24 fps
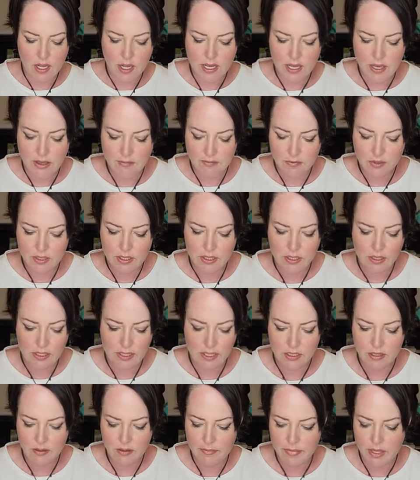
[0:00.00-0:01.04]
I am gonna
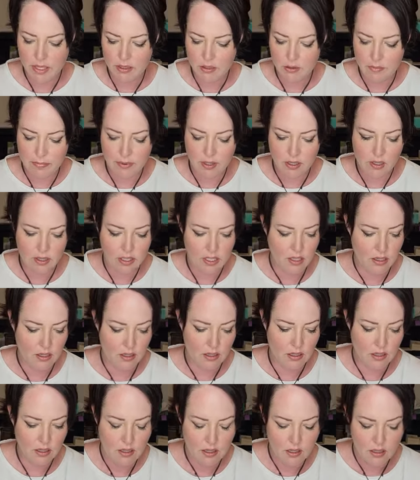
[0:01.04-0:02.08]
clean up my little bark
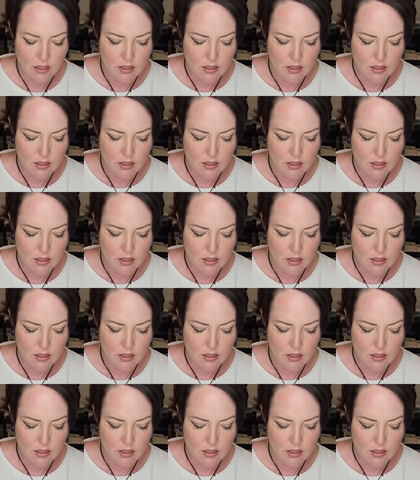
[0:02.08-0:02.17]
here,